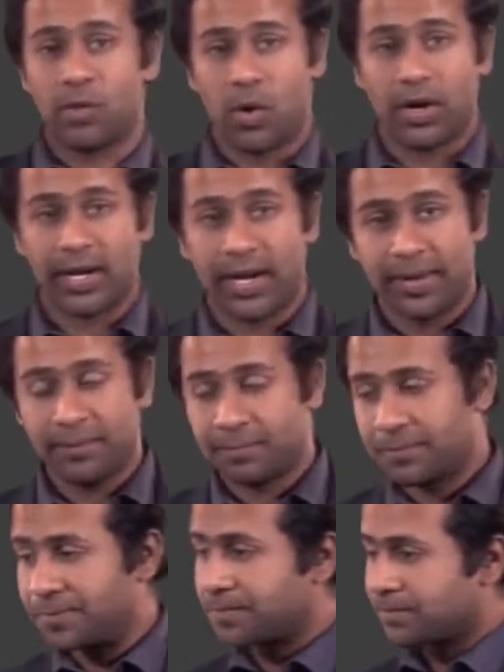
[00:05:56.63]
quantity.
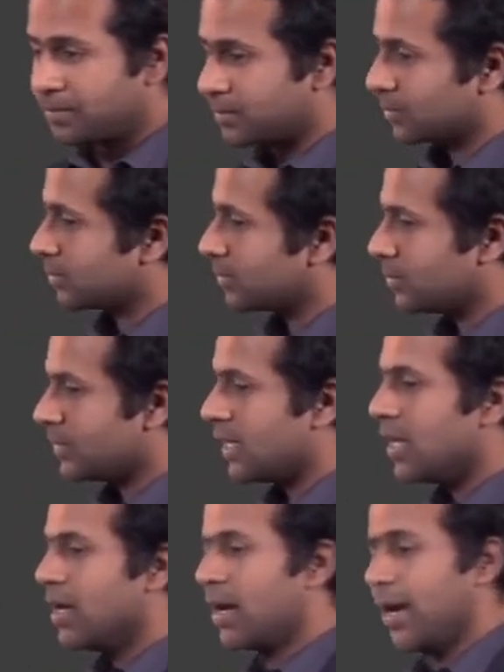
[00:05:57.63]

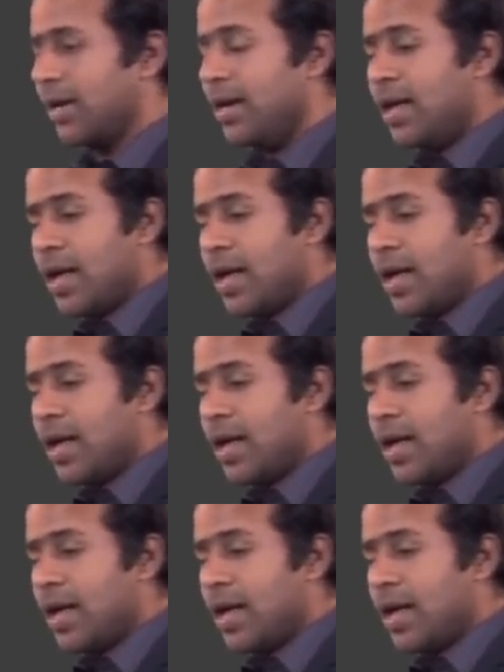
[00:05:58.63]
Right.